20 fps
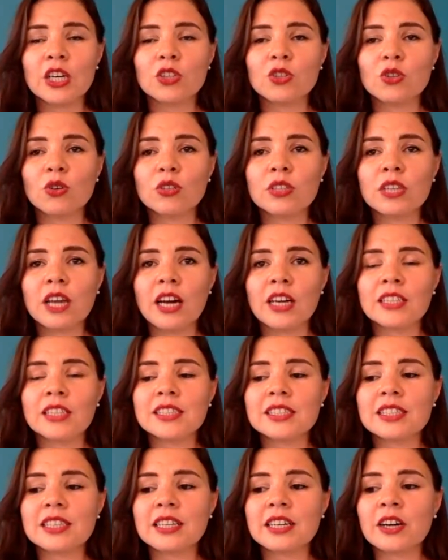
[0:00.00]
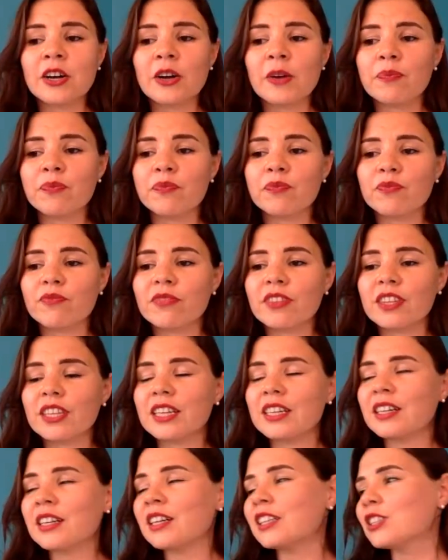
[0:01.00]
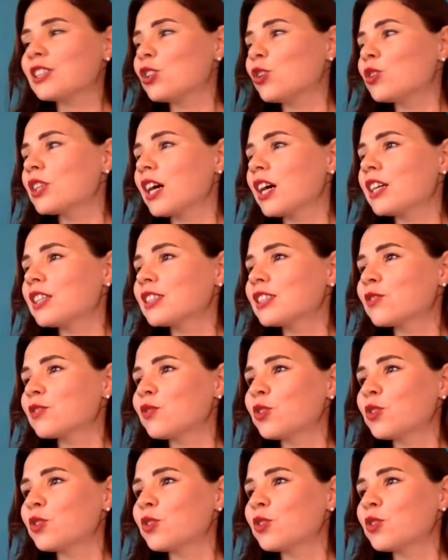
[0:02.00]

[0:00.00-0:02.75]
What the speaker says: Don't ask. Don't ask